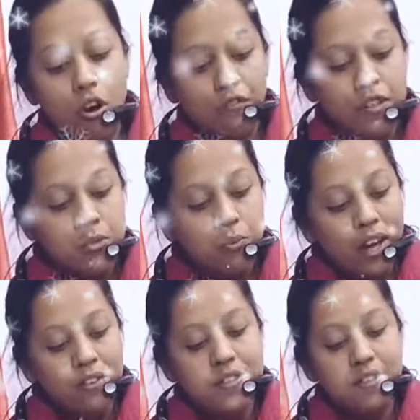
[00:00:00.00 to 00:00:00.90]
of his
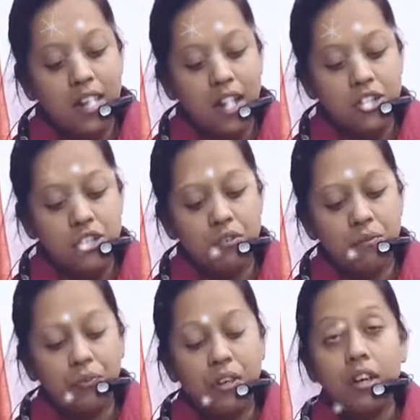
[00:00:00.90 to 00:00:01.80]
wife's reaction.
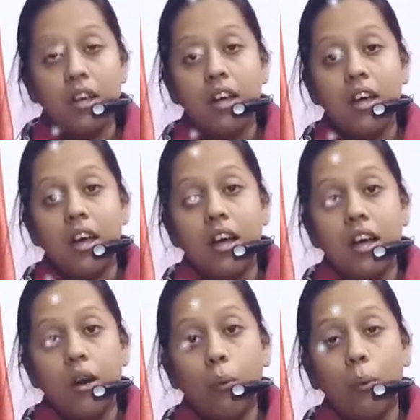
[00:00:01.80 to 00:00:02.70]

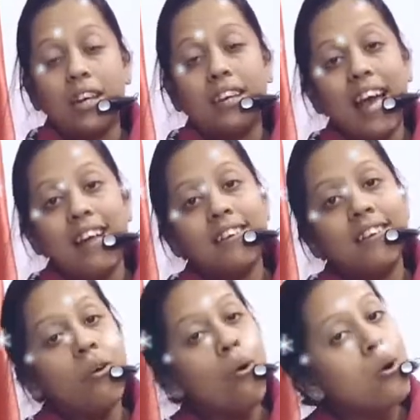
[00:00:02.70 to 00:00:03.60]
When
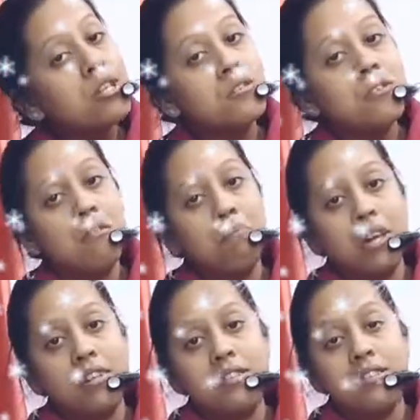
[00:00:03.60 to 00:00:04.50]
Candida also
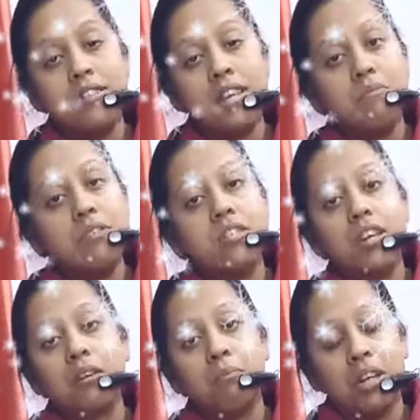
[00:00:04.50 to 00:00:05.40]
repeats the same
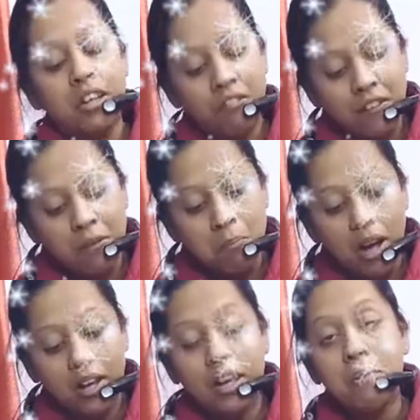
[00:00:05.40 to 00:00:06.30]
statement given
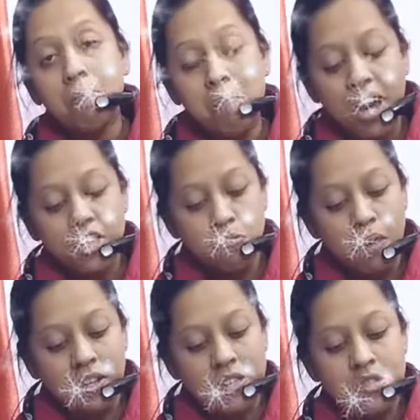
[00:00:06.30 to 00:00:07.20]
by
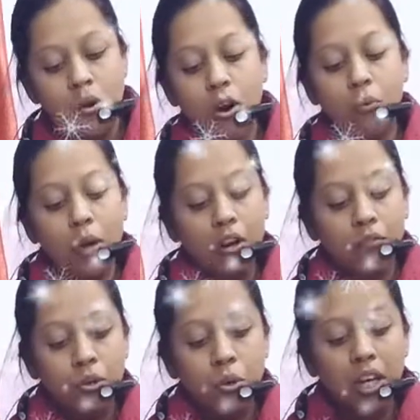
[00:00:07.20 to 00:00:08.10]
Marchbanks on one
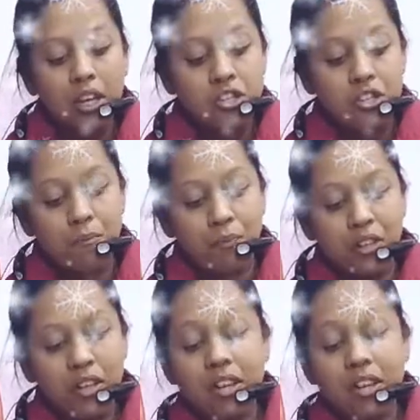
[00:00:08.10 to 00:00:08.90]
of the occasions,